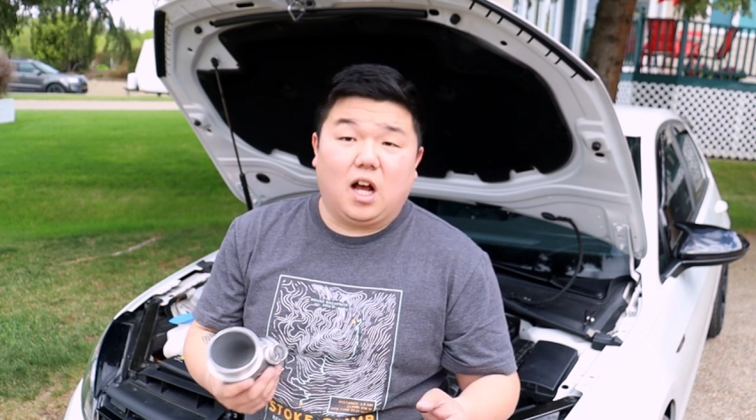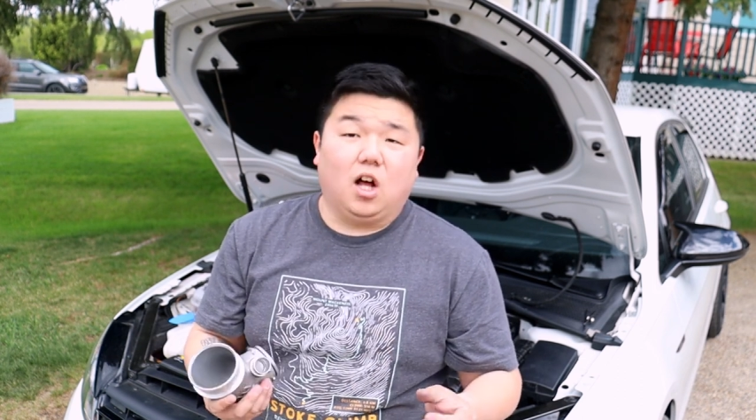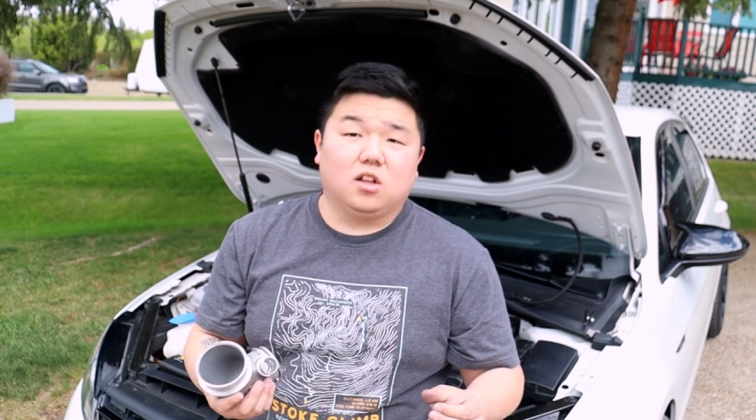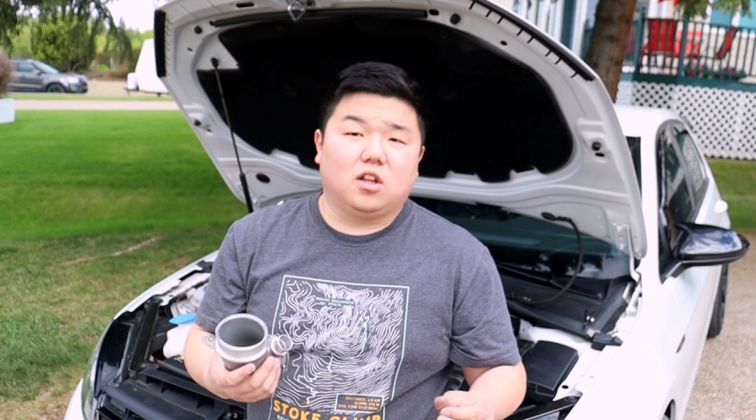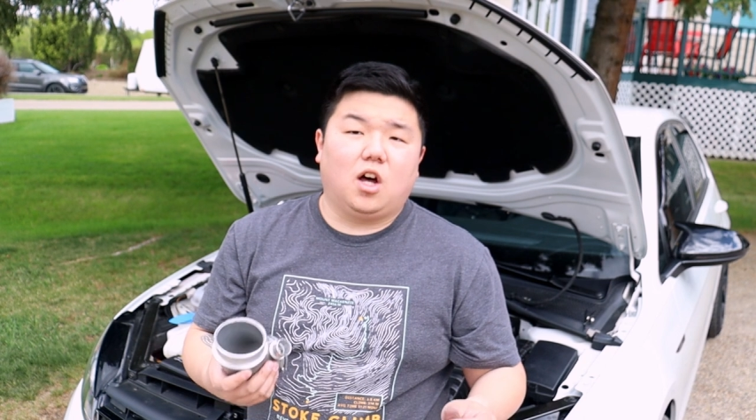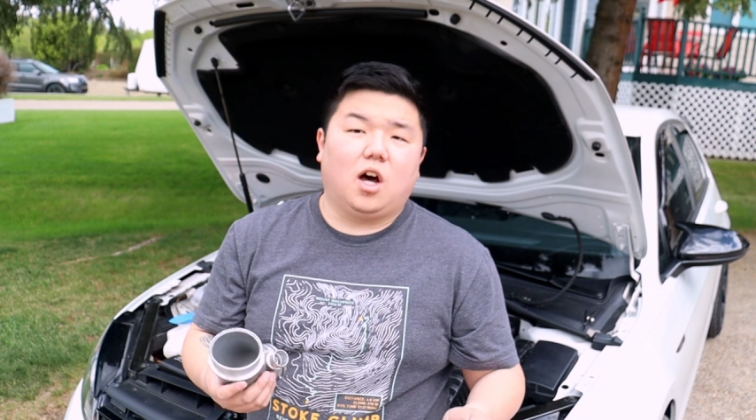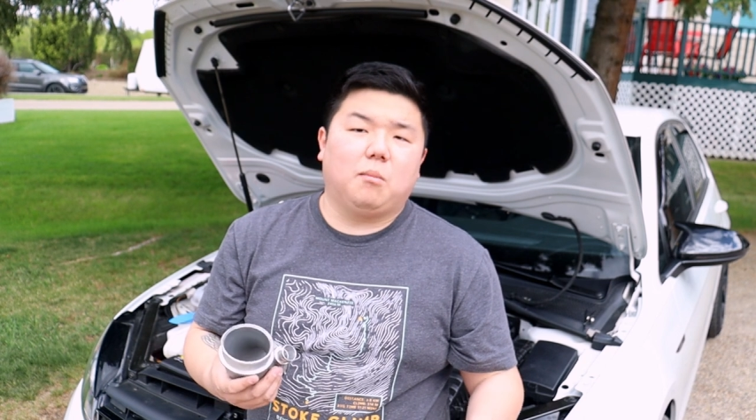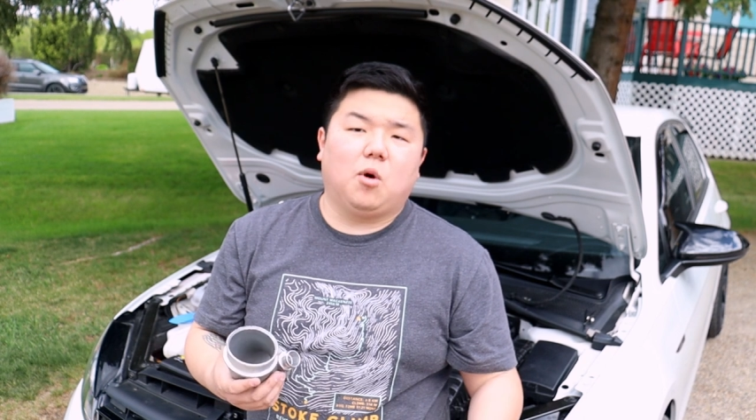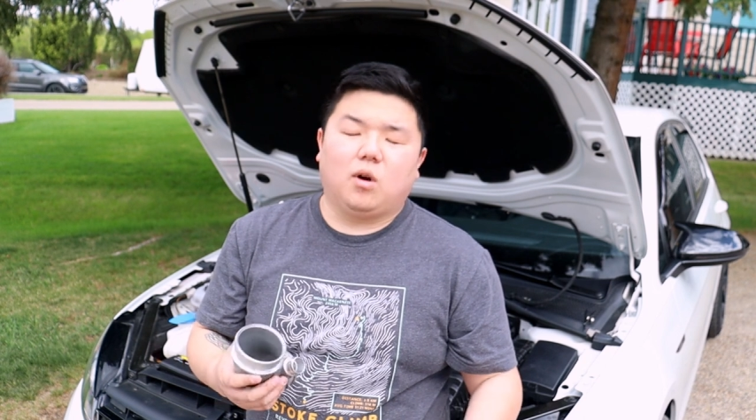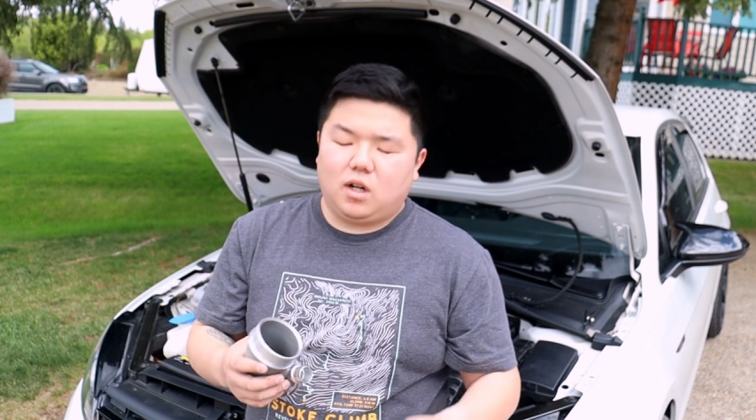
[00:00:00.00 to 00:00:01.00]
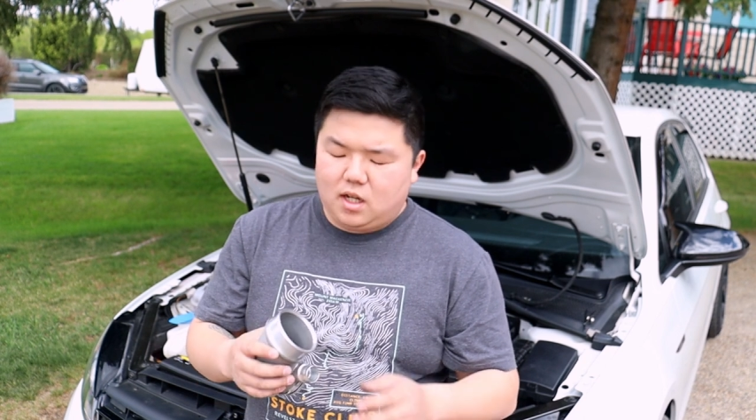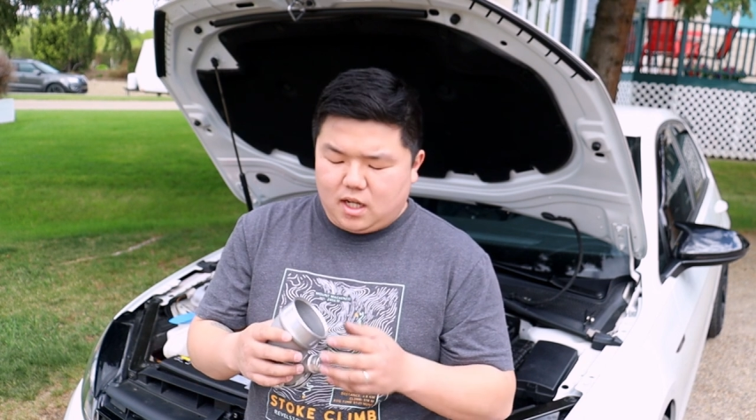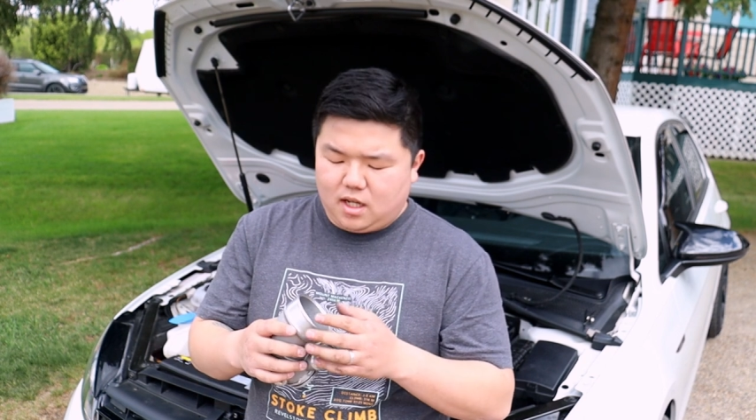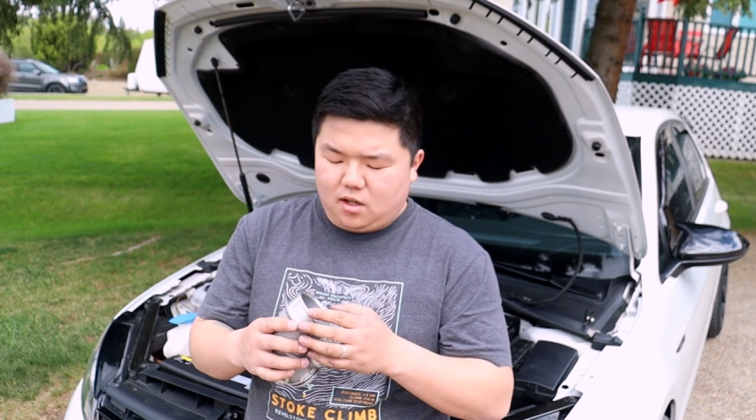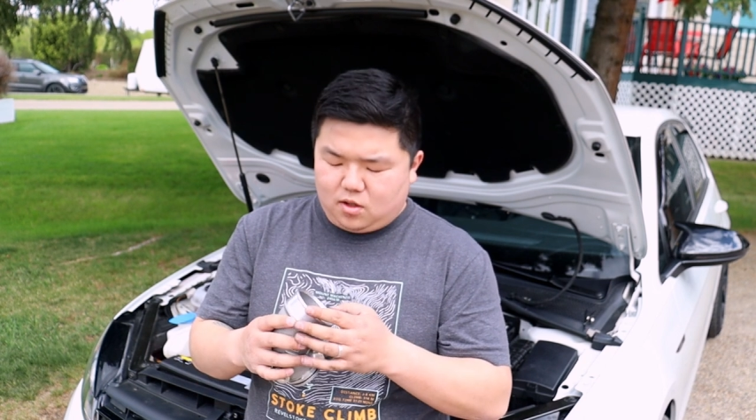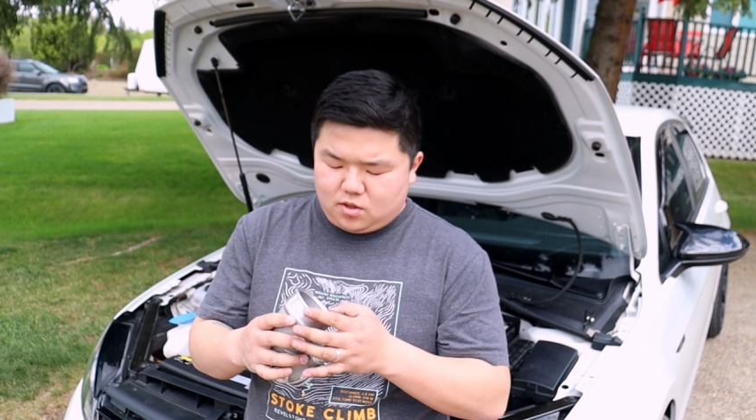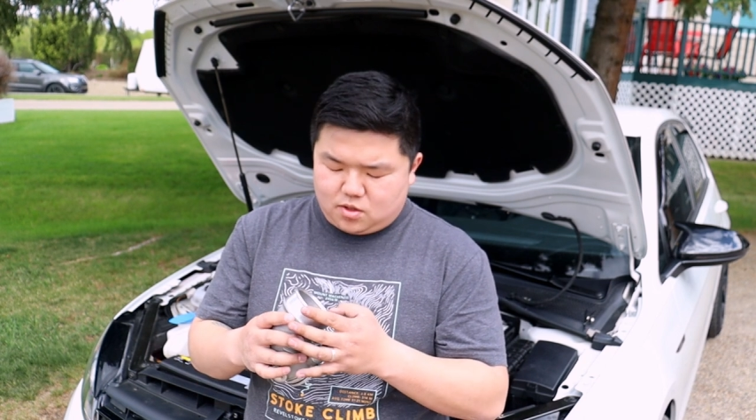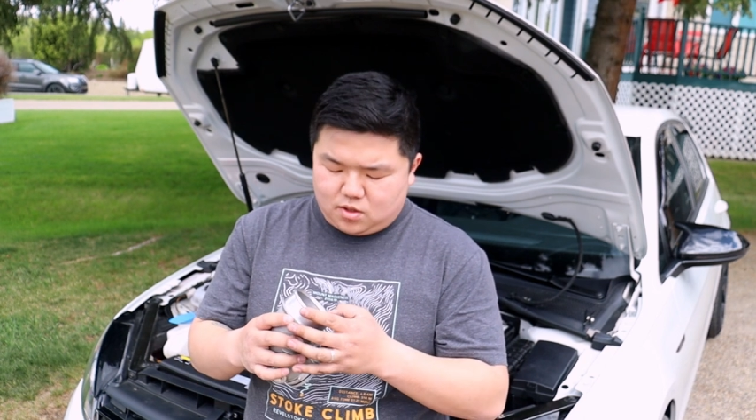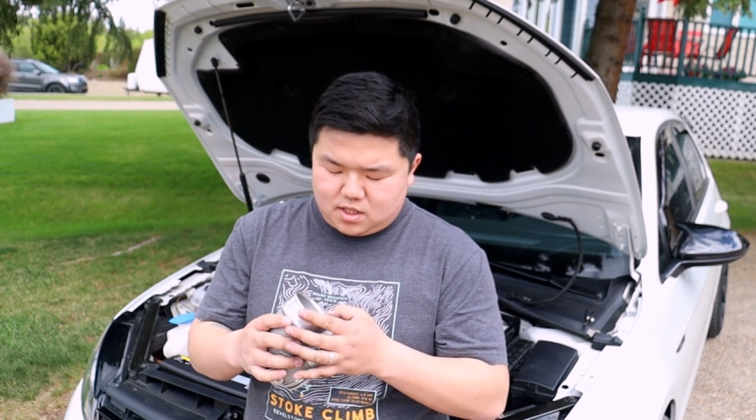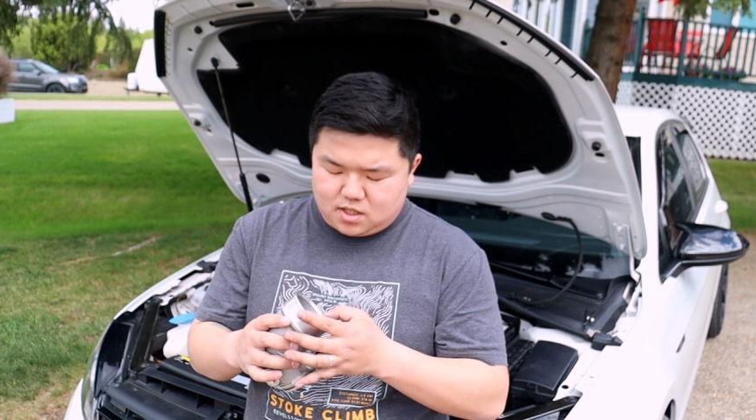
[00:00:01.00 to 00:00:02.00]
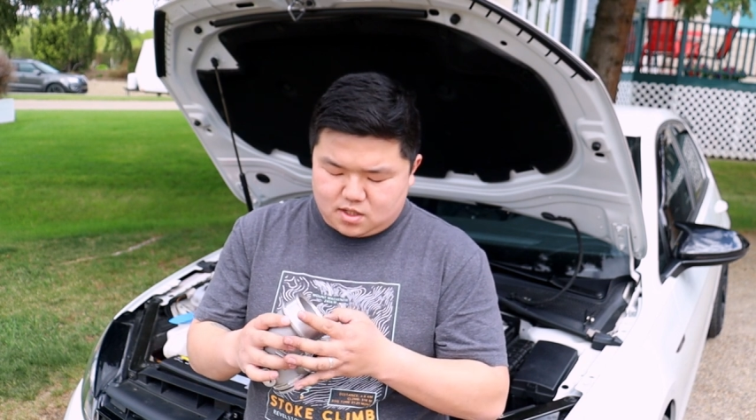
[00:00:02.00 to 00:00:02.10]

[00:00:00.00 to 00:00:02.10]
a lot more. And also this